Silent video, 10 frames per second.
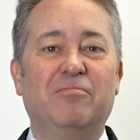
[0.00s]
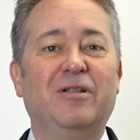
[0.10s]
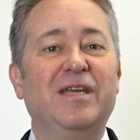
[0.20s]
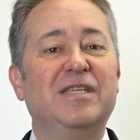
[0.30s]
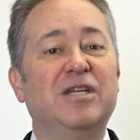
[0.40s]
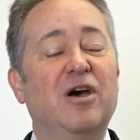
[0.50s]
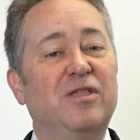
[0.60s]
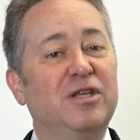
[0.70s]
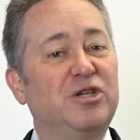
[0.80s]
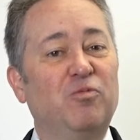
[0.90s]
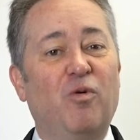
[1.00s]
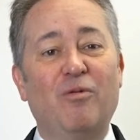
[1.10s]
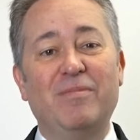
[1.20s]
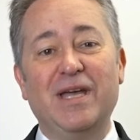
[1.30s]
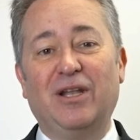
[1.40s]
please know that you
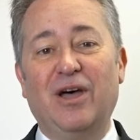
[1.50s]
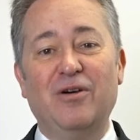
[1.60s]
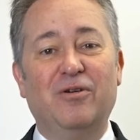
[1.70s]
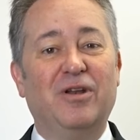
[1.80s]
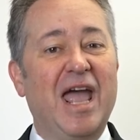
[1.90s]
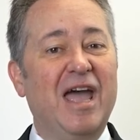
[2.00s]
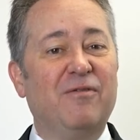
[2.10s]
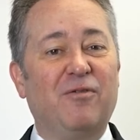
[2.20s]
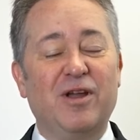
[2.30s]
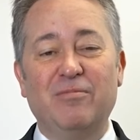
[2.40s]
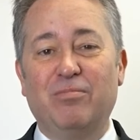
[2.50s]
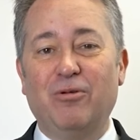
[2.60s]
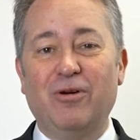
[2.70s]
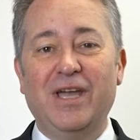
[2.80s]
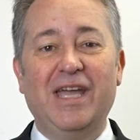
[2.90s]
won't be alone. Every
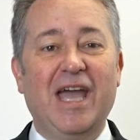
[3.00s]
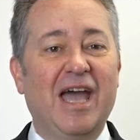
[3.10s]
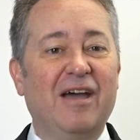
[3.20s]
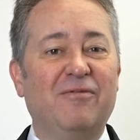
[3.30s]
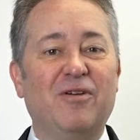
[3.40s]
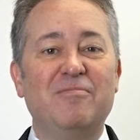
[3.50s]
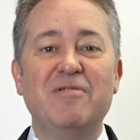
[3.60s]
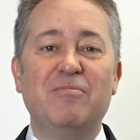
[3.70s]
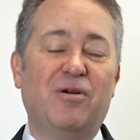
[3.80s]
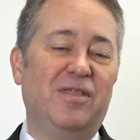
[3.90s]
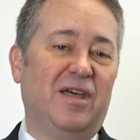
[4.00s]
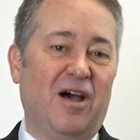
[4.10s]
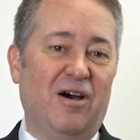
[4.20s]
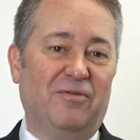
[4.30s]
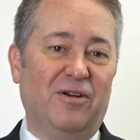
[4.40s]
employee, every member in the
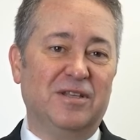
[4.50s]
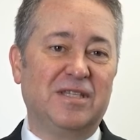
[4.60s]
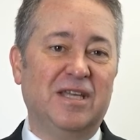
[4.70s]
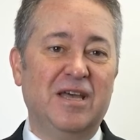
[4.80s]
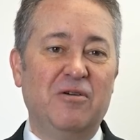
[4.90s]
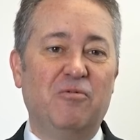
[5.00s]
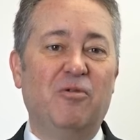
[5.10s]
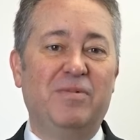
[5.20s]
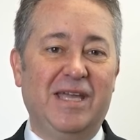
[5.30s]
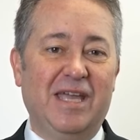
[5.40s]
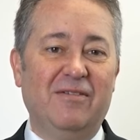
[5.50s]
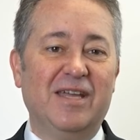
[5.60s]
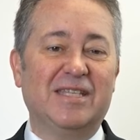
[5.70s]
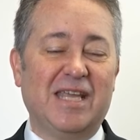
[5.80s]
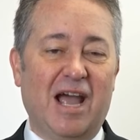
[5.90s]
conference will be
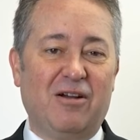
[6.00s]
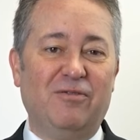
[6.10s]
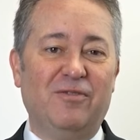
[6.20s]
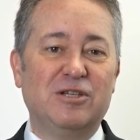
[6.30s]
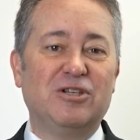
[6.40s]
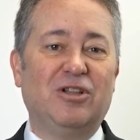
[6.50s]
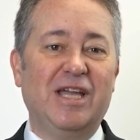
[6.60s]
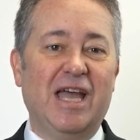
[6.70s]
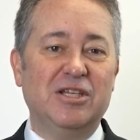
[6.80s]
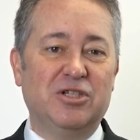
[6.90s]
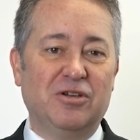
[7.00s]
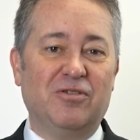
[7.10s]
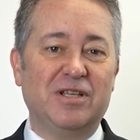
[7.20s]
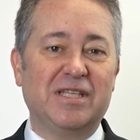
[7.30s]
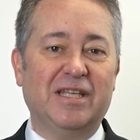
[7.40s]
giving sacrificially and
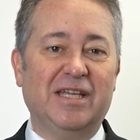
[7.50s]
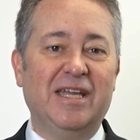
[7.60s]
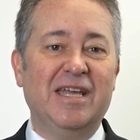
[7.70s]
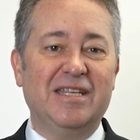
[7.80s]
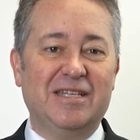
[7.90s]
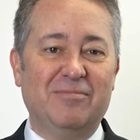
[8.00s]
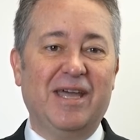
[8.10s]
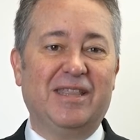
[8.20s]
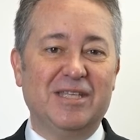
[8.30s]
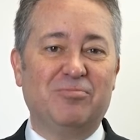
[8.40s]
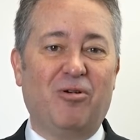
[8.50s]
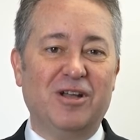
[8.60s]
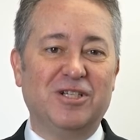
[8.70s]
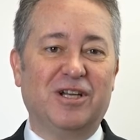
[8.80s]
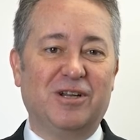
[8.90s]
generously to make this
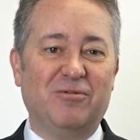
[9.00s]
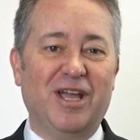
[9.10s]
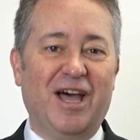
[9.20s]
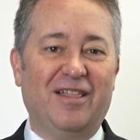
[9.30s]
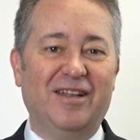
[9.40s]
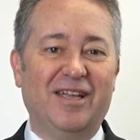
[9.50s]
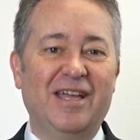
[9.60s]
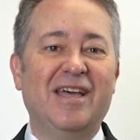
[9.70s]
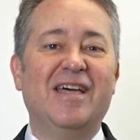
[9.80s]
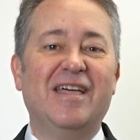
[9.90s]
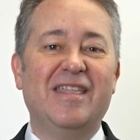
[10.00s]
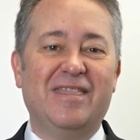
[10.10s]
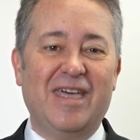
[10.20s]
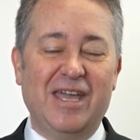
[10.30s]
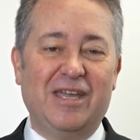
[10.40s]
project a reality.
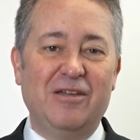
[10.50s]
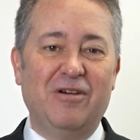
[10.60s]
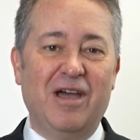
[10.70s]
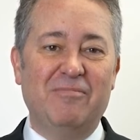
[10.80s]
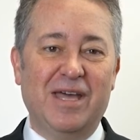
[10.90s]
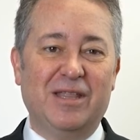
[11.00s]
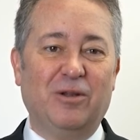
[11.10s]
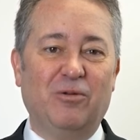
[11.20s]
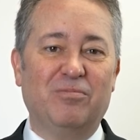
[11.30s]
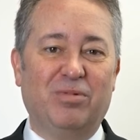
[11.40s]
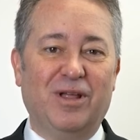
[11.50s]
Thank you, and may the Lord